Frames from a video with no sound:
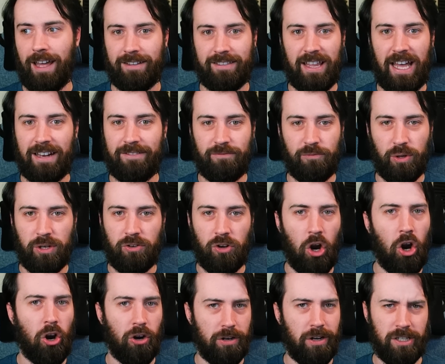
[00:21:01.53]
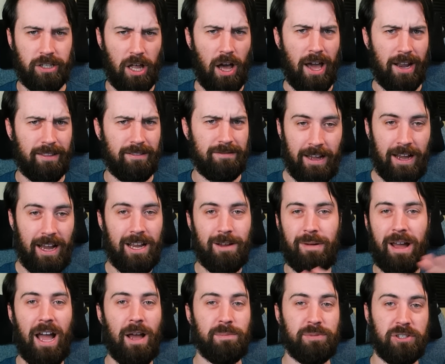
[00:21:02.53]
That would hurt a lot. I am
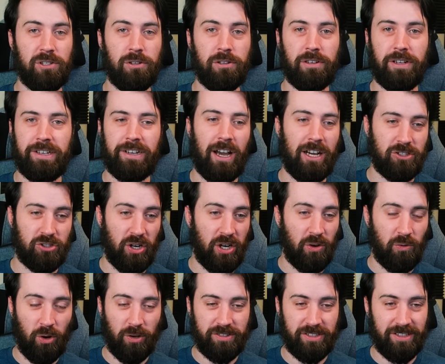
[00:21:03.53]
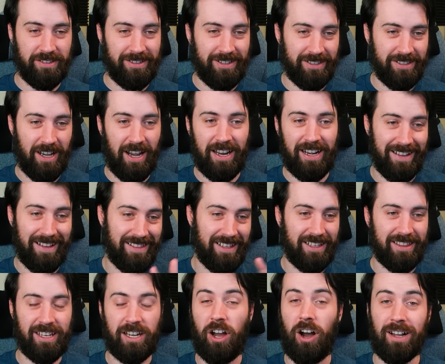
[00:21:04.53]
absolutely not trying to roast this design. I think
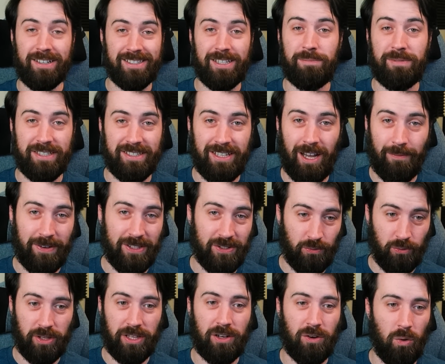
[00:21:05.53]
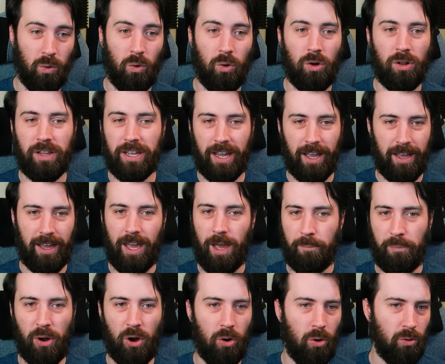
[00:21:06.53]
the concept itself is really cool. Like a
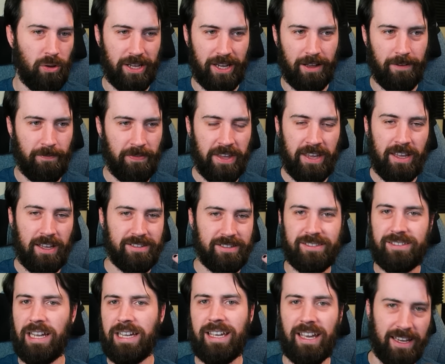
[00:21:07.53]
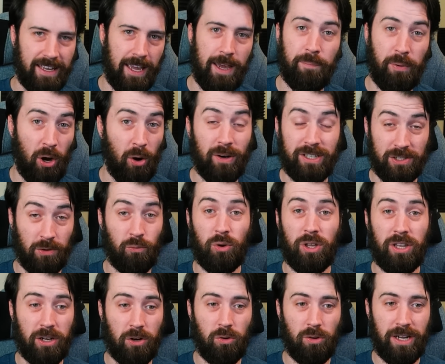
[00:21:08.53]
hippo, like a psychic hippo is a
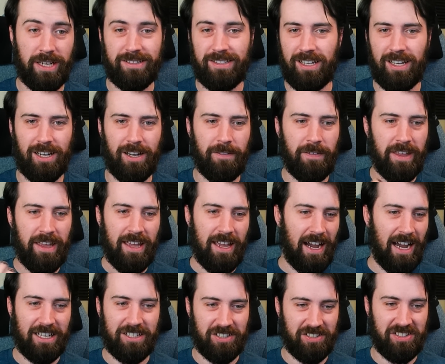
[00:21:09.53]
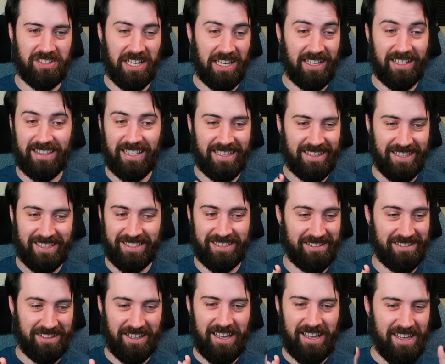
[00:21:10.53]
really cool idea. I just think that there's
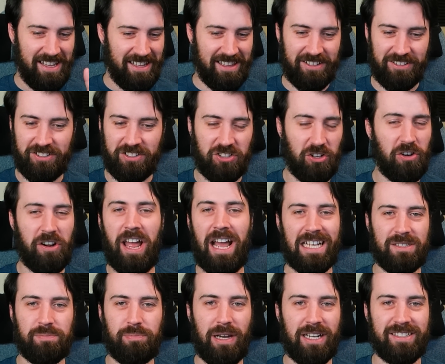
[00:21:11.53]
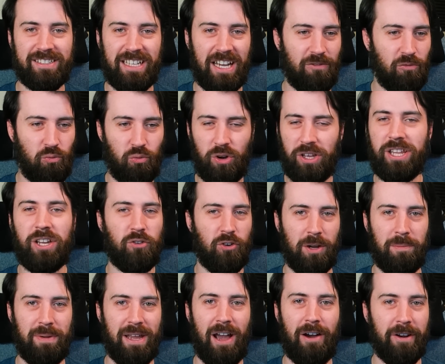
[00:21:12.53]
certain aspects that really creep
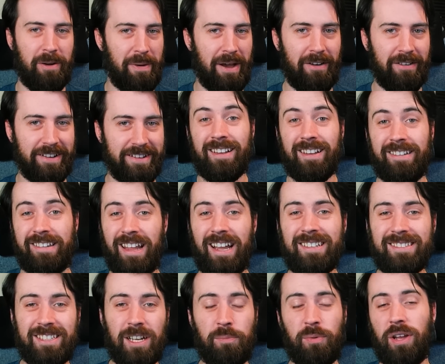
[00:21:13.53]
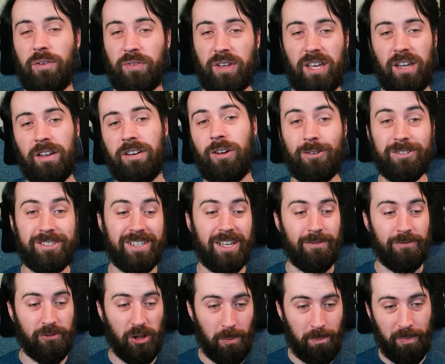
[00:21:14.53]
me out about it. Next up, we have
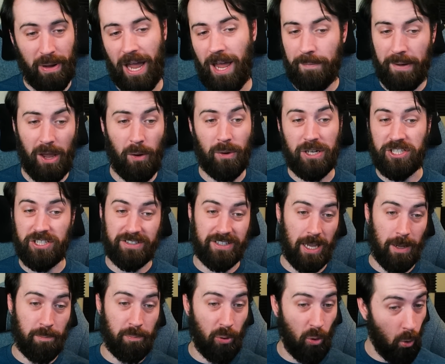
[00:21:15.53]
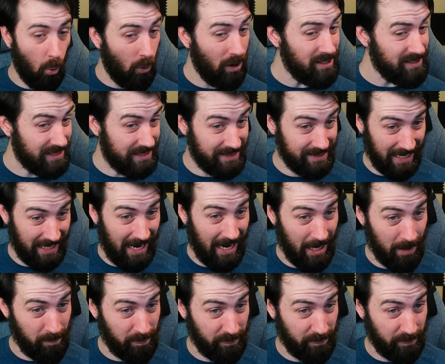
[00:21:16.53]
Kianosian Flabebe, which is a poison type.